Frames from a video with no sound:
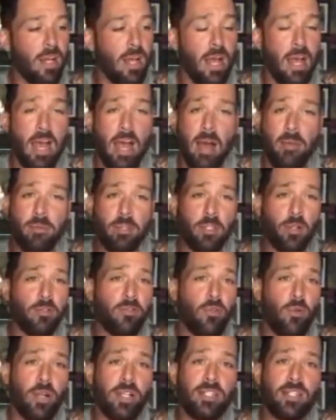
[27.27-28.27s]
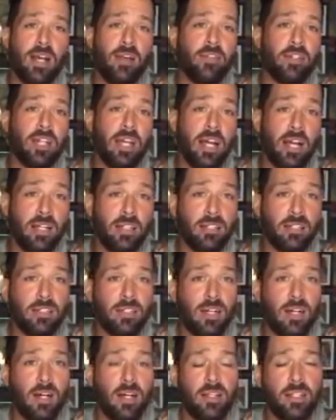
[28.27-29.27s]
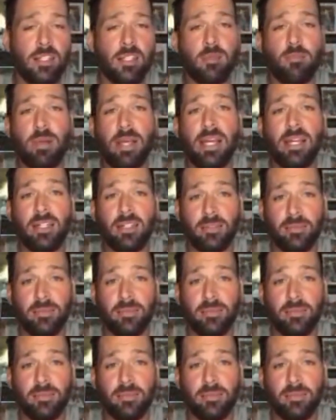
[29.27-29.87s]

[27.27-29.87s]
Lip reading: episode 47, guys. This is big.